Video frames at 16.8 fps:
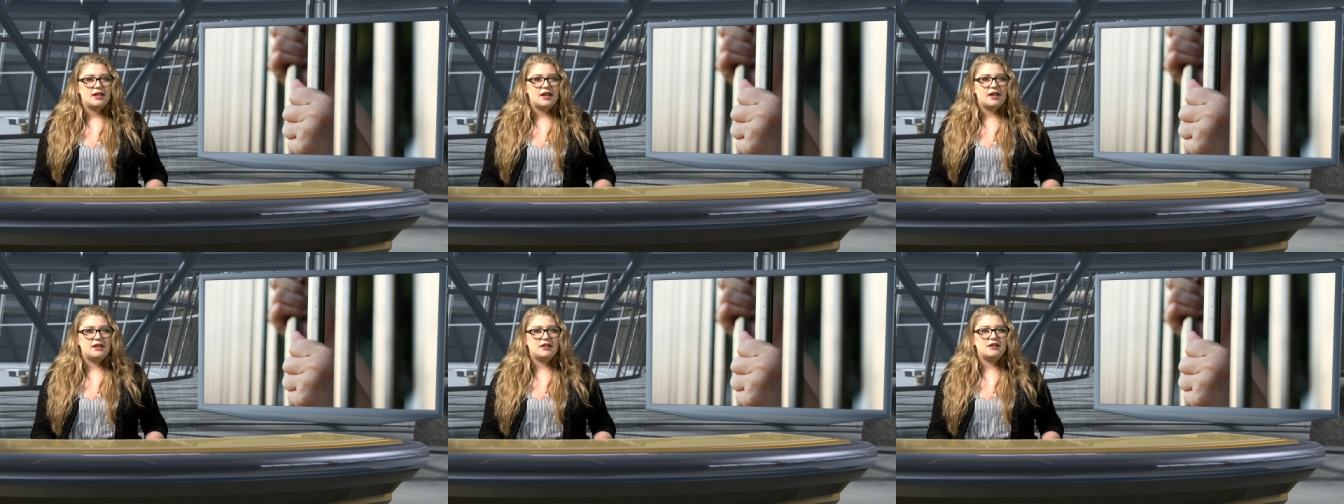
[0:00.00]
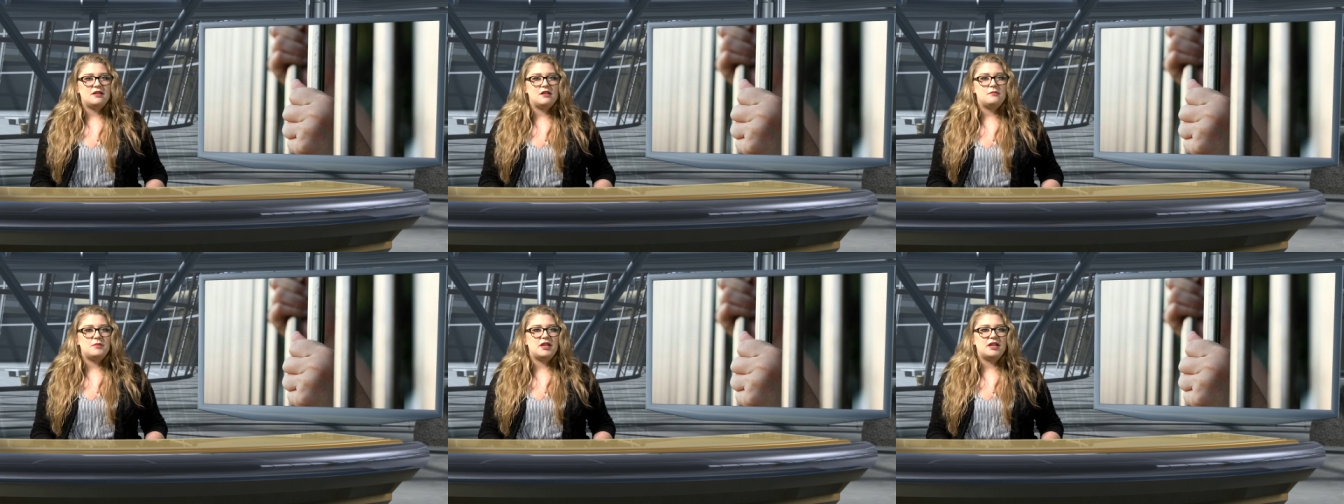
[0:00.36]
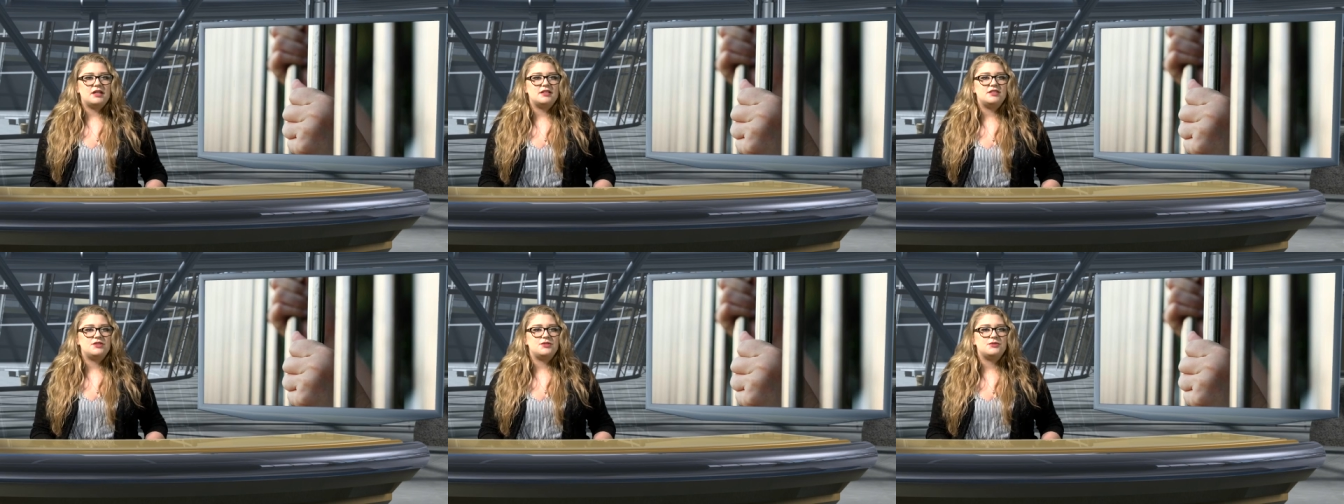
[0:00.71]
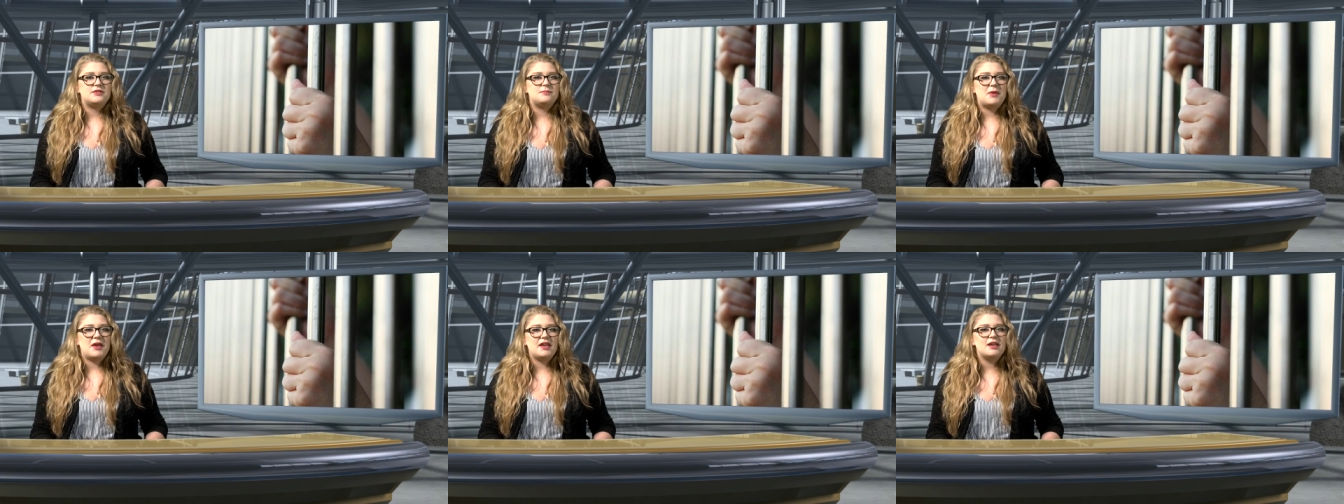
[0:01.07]
Hayden admitted to
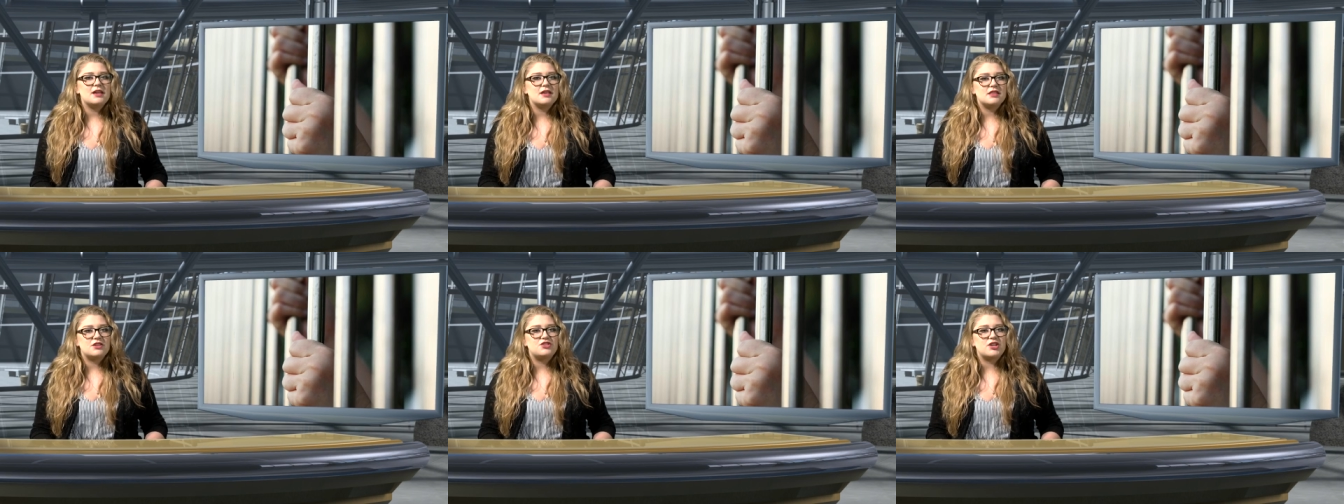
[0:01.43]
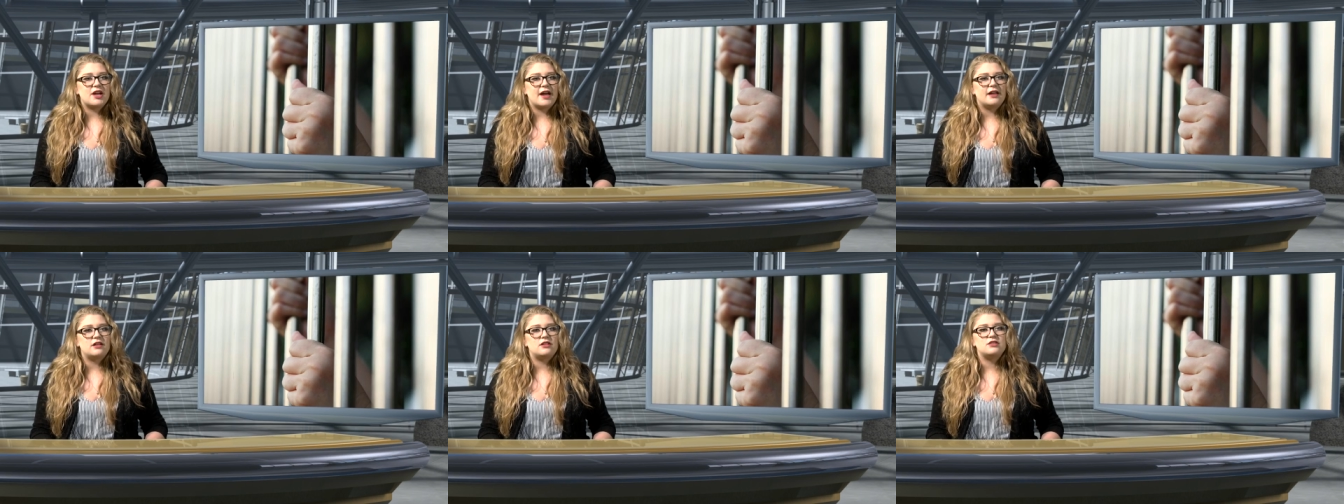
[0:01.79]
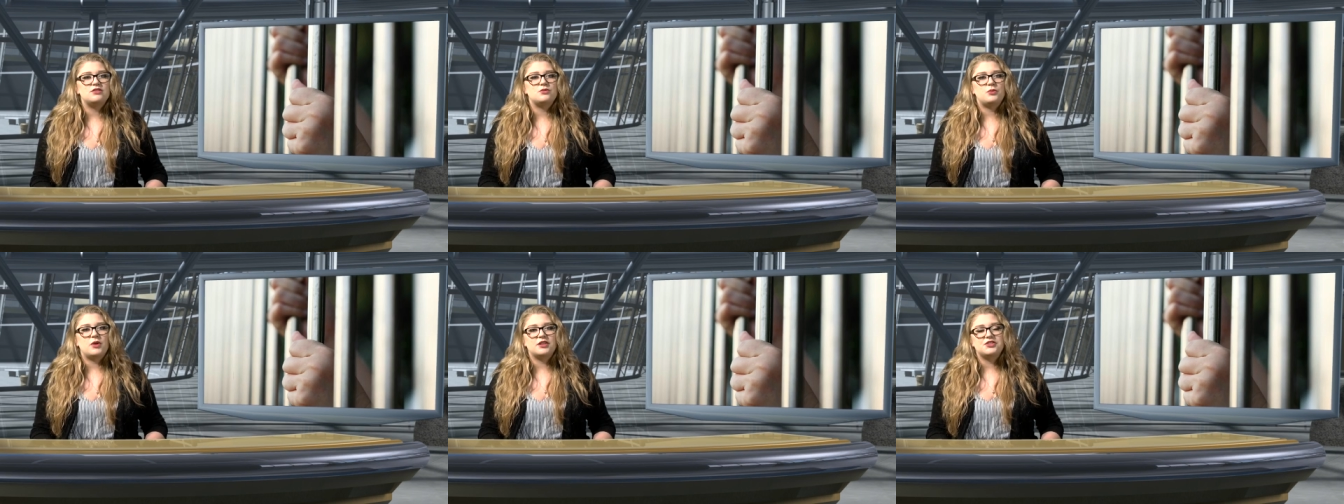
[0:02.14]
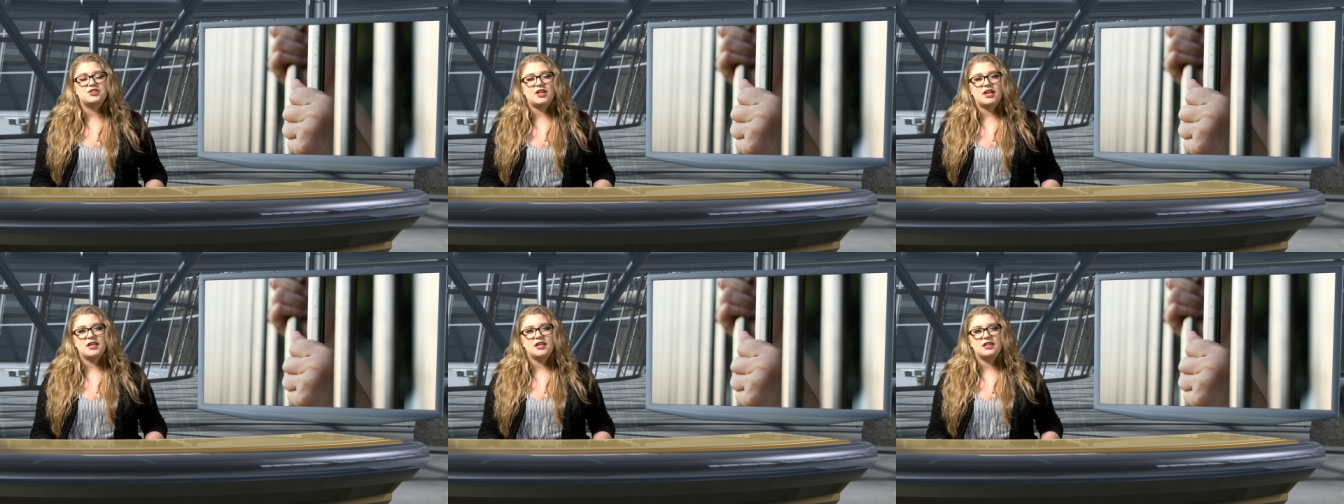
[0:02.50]
spanking the child while
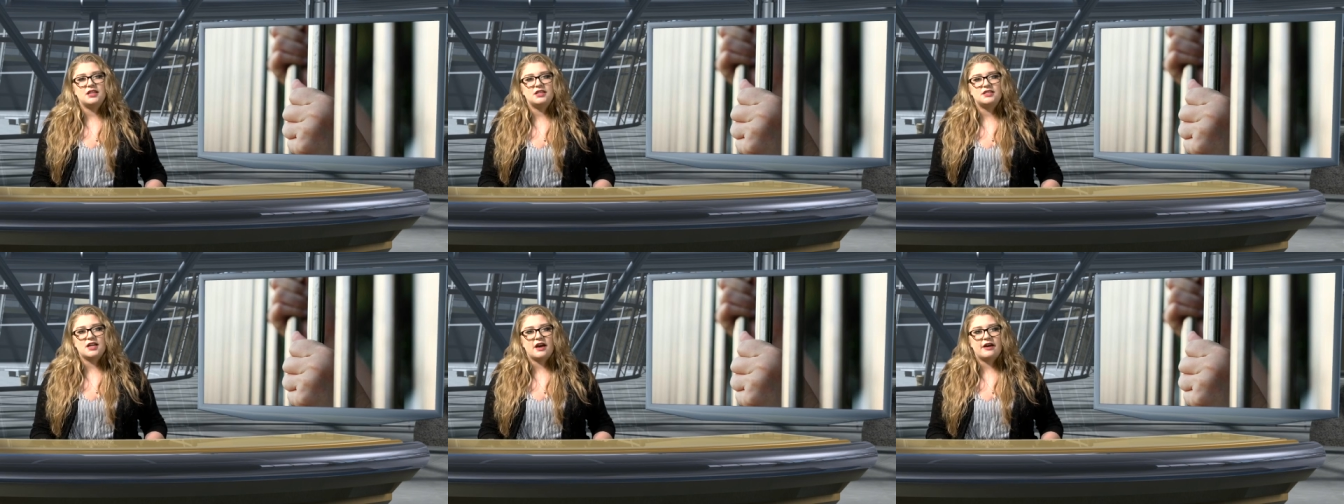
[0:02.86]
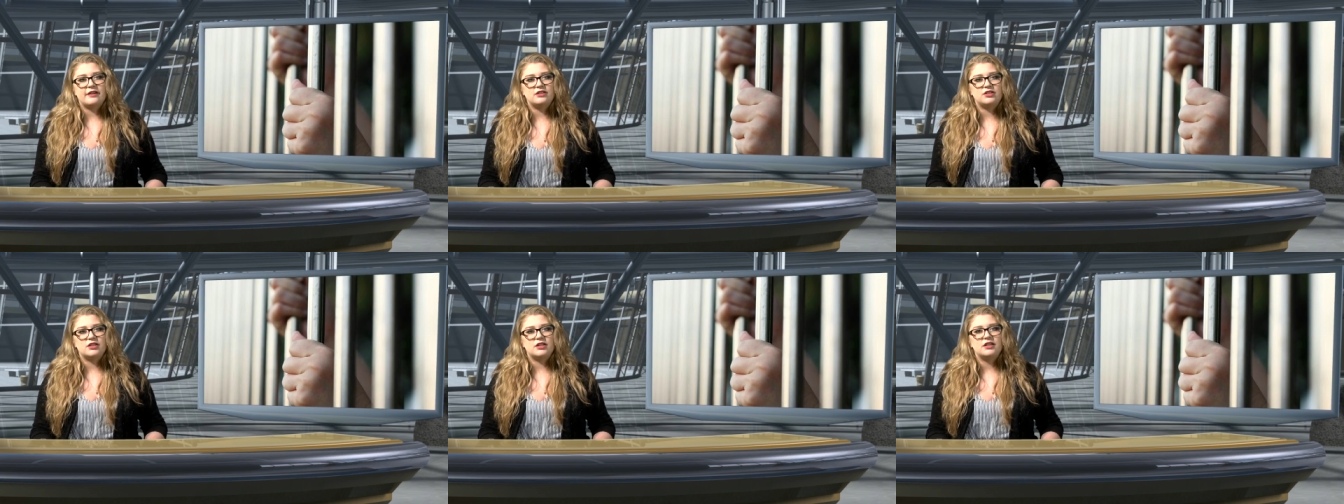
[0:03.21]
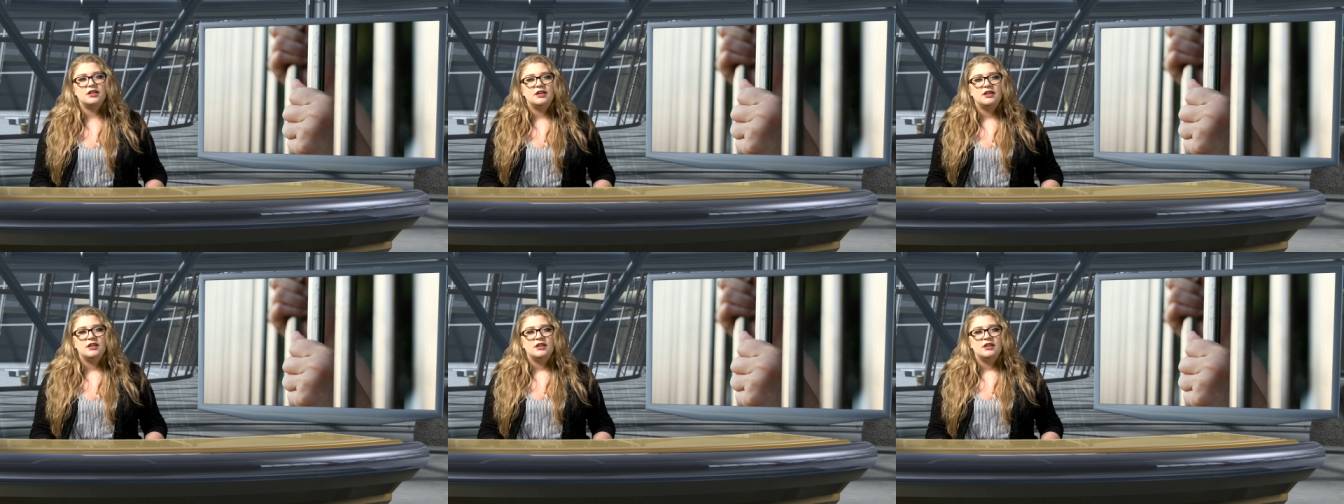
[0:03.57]
shaking the toddler